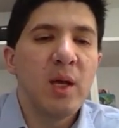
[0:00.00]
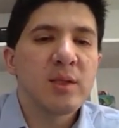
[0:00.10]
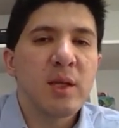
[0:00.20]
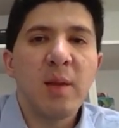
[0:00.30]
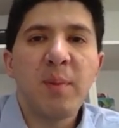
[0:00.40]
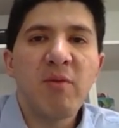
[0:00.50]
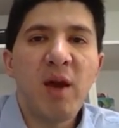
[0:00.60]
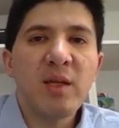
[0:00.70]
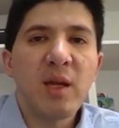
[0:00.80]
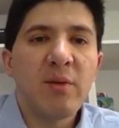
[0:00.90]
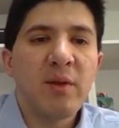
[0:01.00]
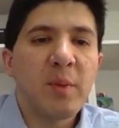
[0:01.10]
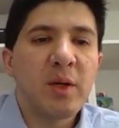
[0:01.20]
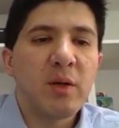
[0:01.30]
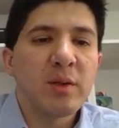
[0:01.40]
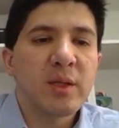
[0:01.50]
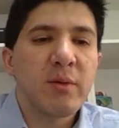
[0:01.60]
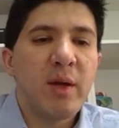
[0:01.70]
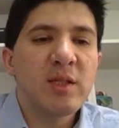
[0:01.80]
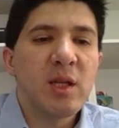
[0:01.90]
So let me write down the Bernoulli's
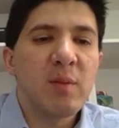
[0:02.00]
equation.